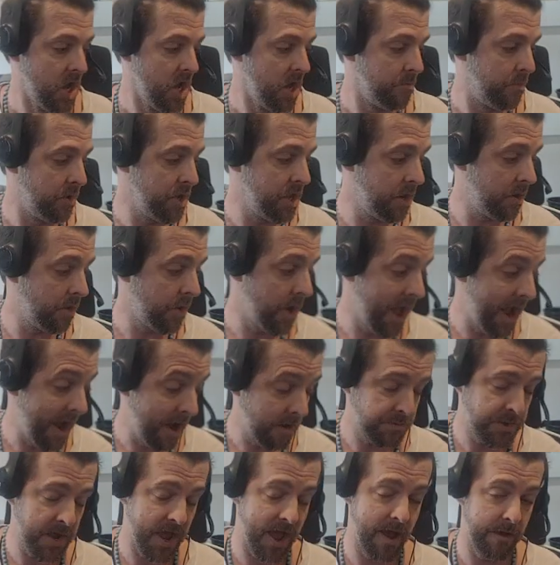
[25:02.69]
But you don't
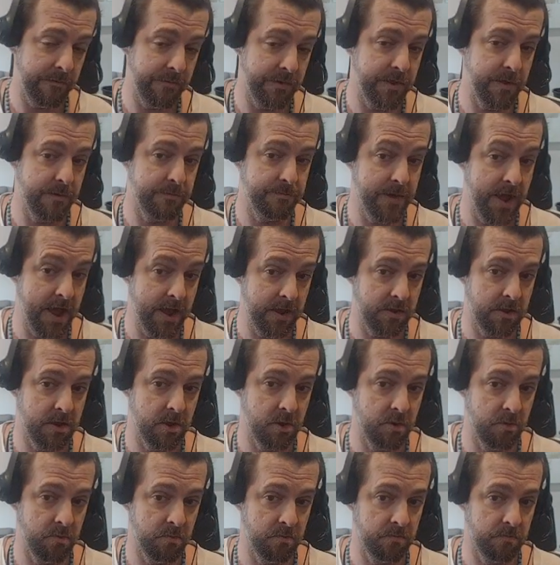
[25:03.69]
have to have it in the
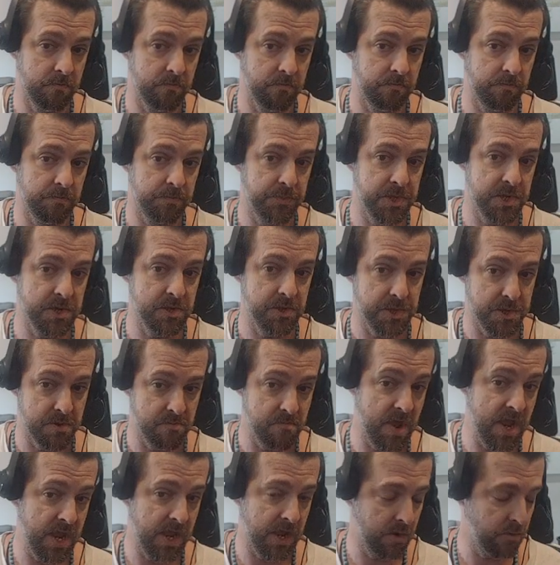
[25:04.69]
vacuum to
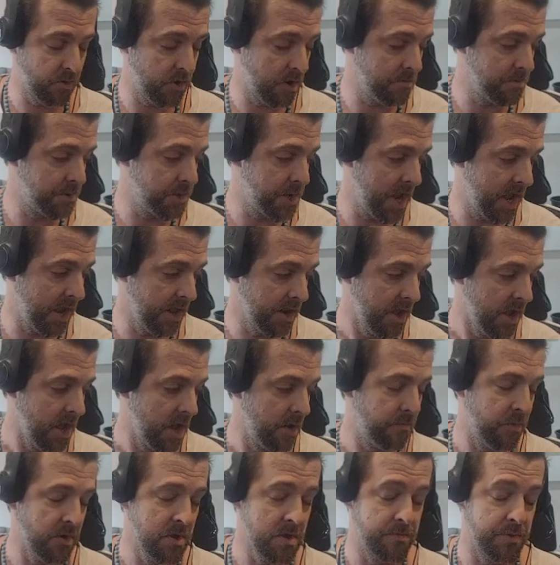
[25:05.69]
make it. What I'm saying.
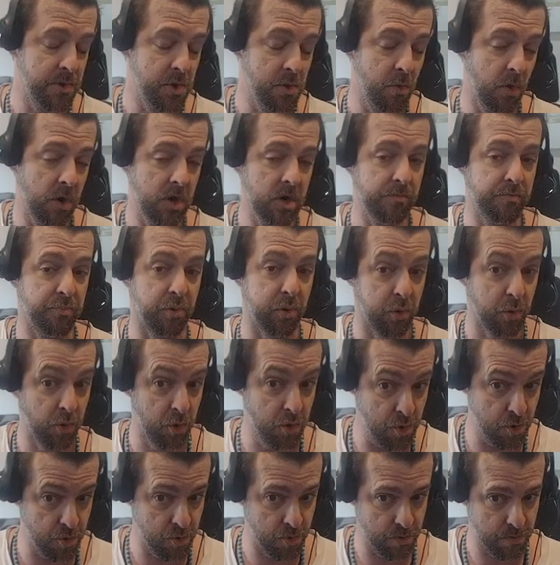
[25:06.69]
But if you want to
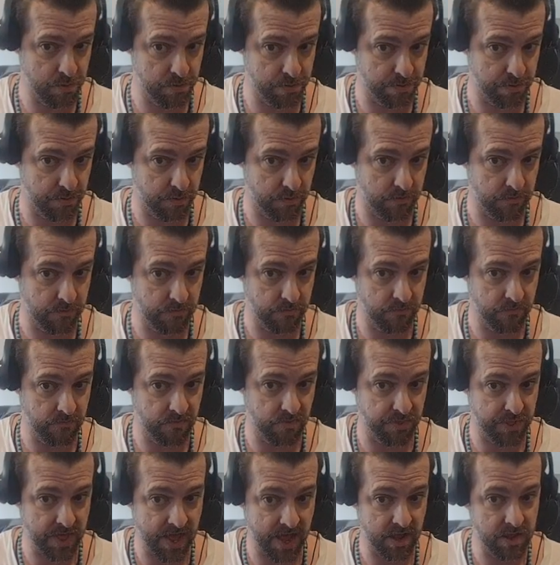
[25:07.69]
prove
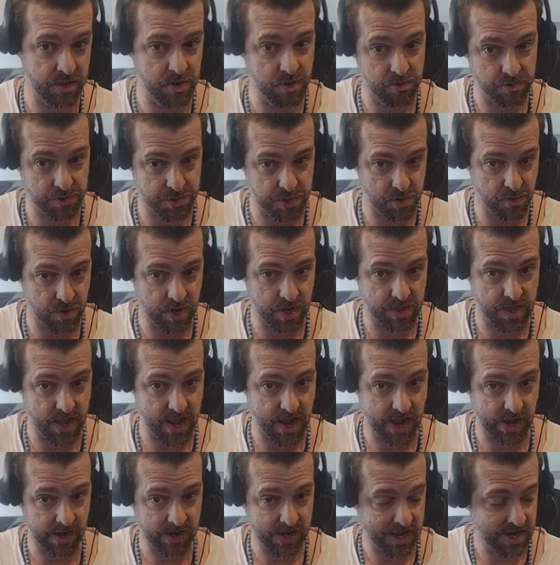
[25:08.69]
that you're doing
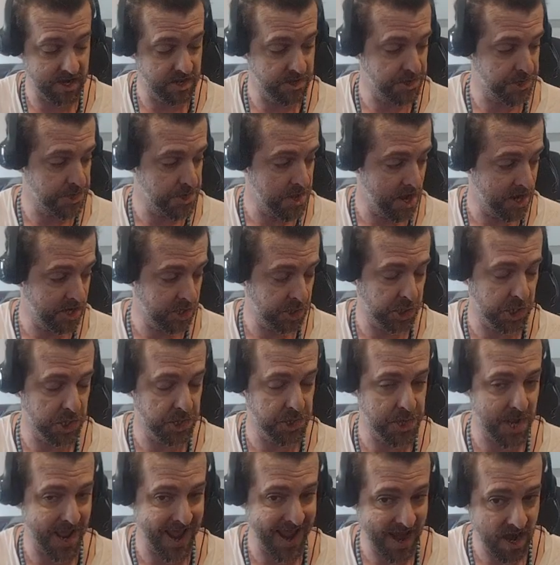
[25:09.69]
that, and it's not
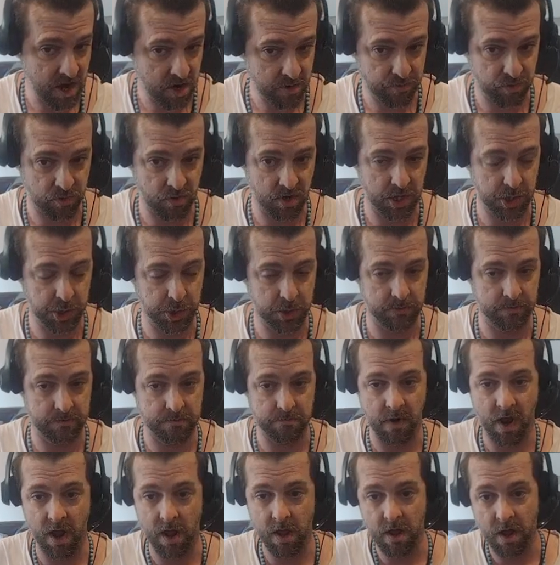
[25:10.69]
just air pressure from
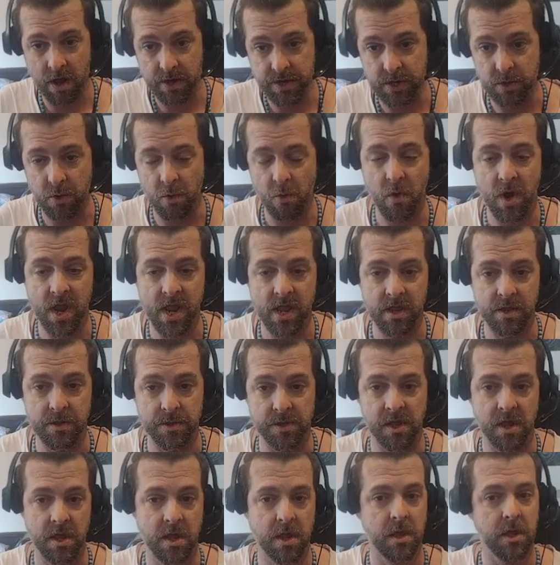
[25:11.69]
ionic wind,
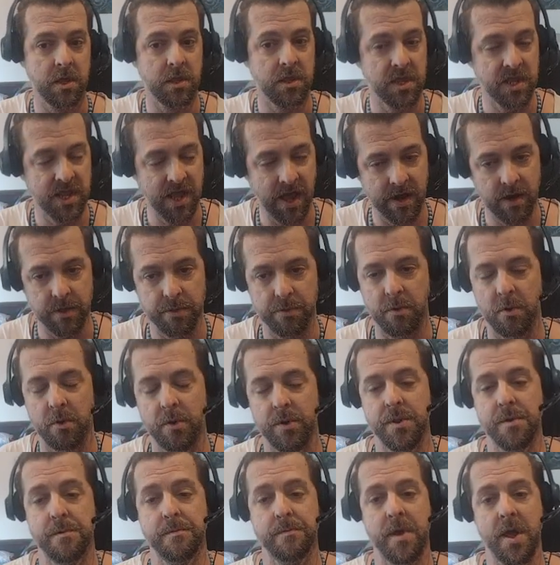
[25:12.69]
you got to throw it
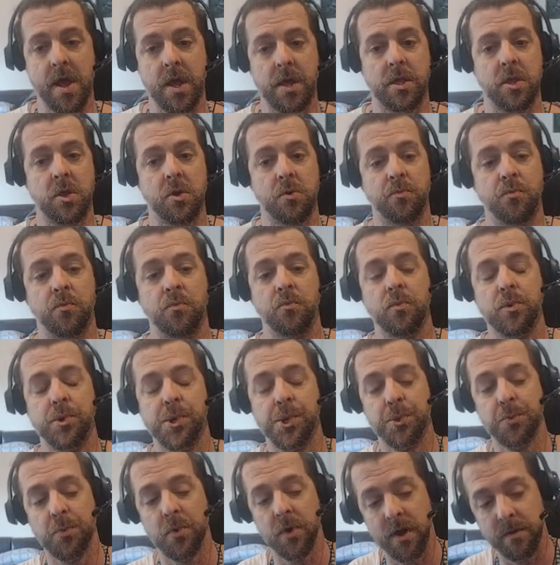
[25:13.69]
in a vacuum, which
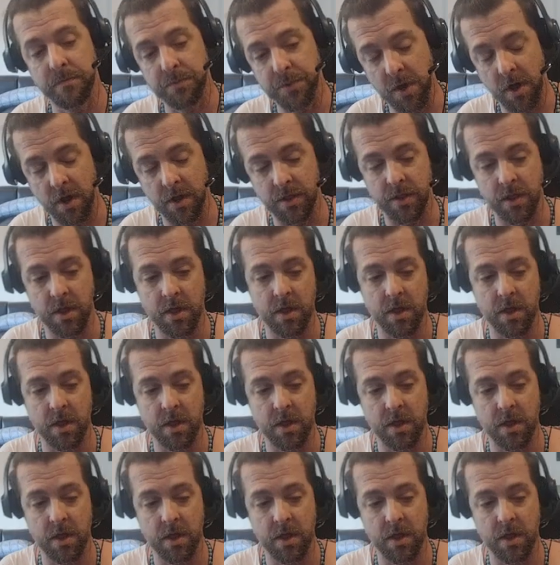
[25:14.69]
is what I've done.